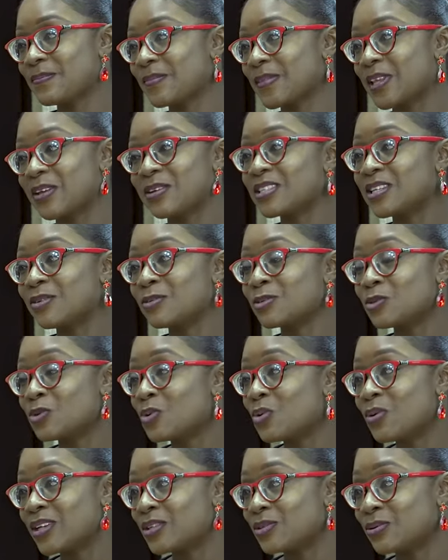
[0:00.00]
Because there was
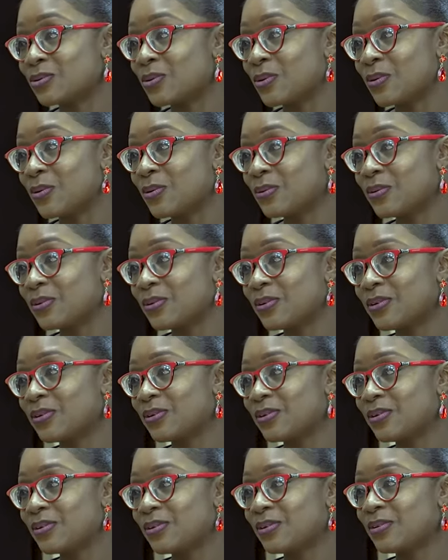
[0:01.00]
nowhere to go.
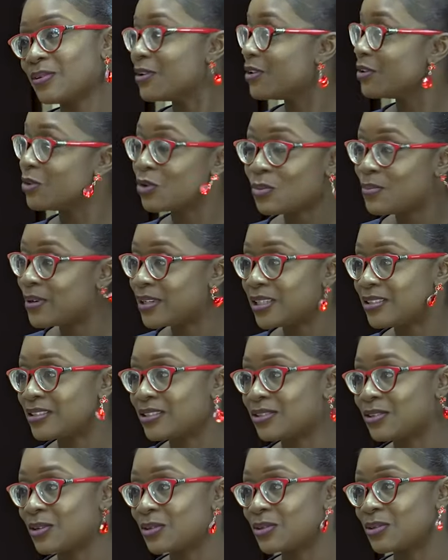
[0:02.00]
Nobody
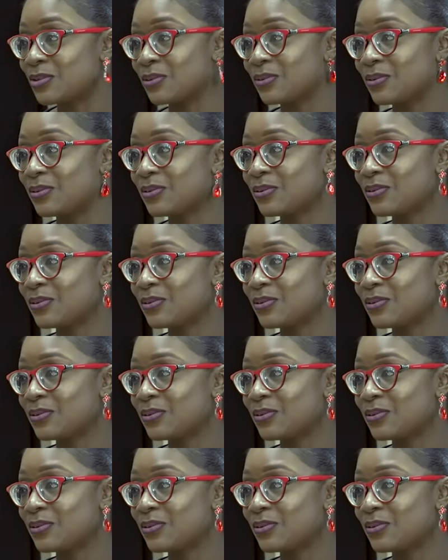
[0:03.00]
to talk to.